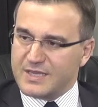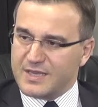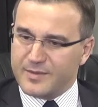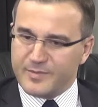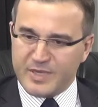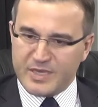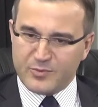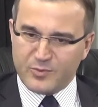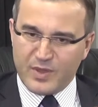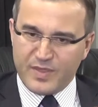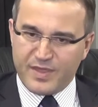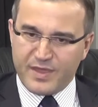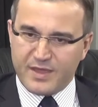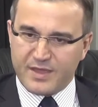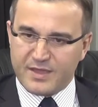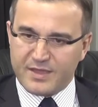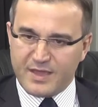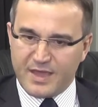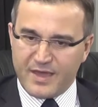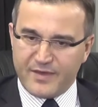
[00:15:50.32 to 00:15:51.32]
I mean, when they
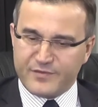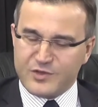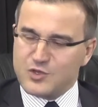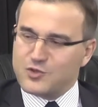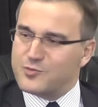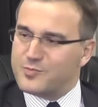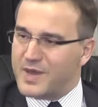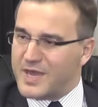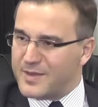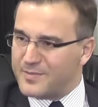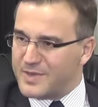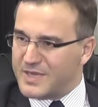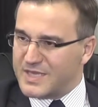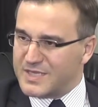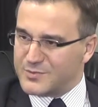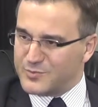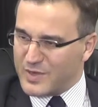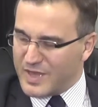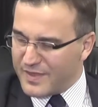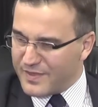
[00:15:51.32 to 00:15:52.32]
have new babies,
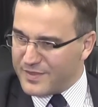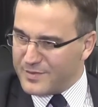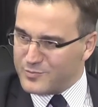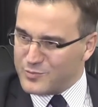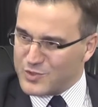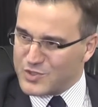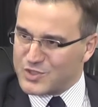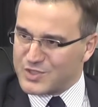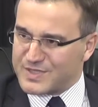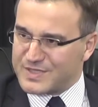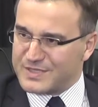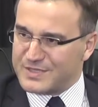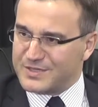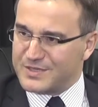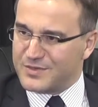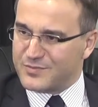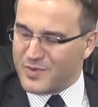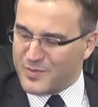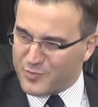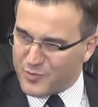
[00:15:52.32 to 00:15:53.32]
we get them
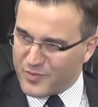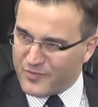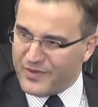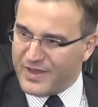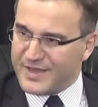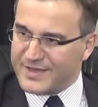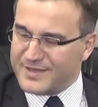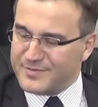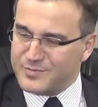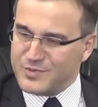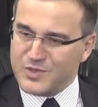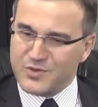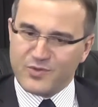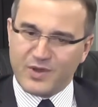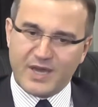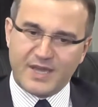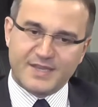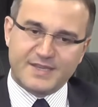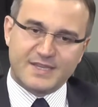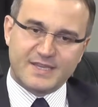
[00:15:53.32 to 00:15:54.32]
registered, we provide them new
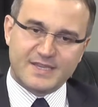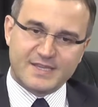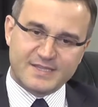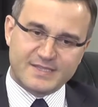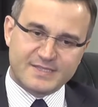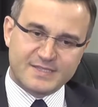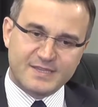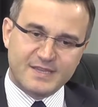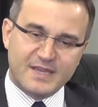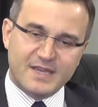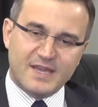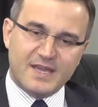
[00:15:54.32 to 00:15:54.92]
IDs,